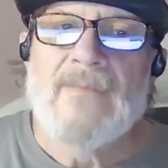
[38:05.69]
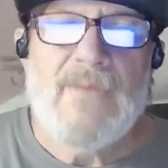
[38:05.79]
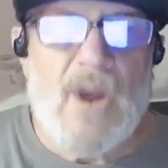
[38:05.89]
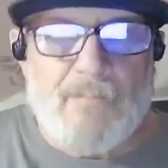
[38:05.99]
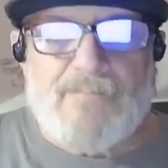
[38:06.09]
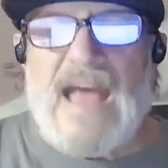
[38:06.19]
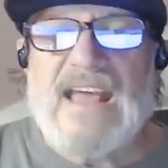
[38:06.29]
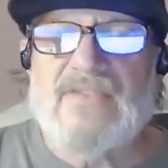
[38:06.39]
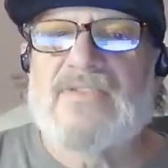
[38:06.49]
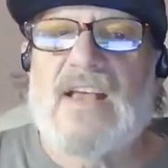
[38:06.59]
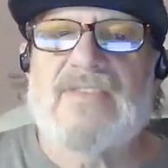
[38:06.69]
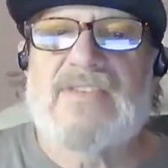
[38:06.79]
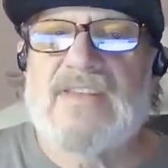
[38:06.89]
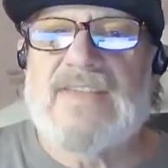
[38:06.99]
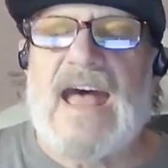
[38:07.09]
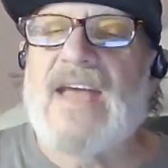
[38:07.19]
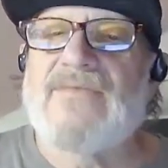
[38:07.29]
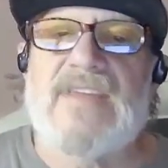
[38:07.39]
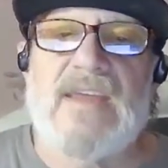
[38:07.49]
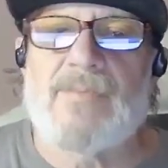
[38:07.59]
you know beckons us to
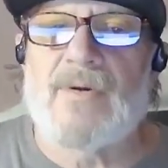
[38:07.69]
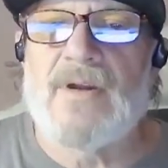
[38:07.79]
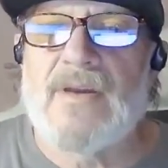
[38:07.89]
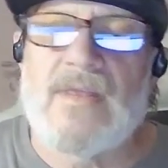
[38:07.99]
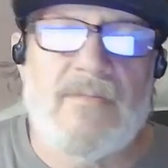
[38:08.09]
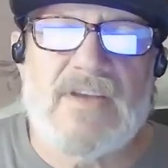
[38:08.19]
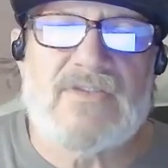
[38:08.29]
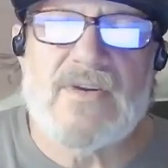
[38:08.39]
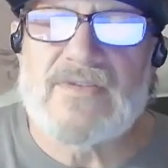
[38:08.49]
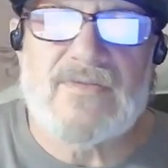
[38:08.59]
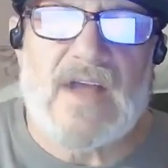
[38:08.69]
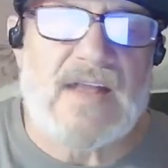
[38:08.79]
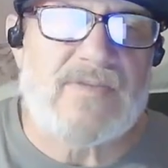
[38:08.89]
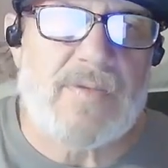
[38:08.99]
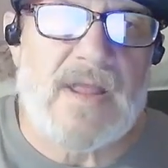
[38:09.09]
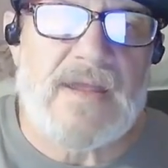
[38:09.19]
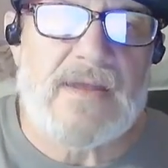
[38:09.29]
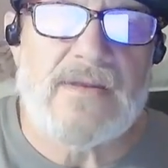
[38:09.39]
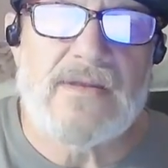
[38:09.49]
dive deeper into the mysteries of god's plan